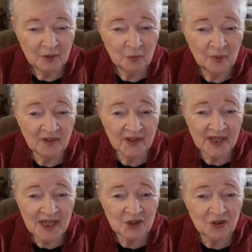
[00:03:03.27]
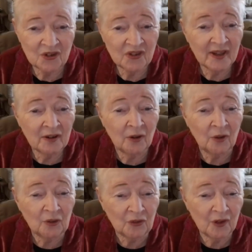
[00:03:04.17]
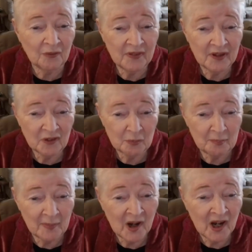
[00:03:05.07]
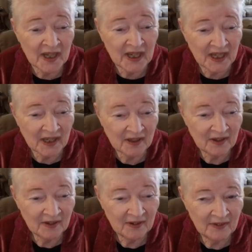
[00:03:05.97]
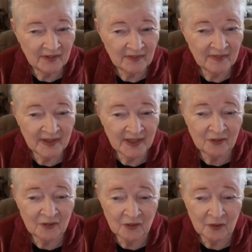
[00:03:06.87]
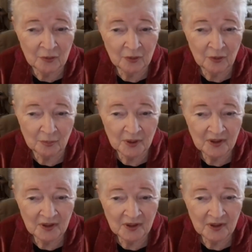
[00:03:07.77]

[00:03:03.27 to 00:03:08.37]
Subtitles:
We're each cells of this body that is the group.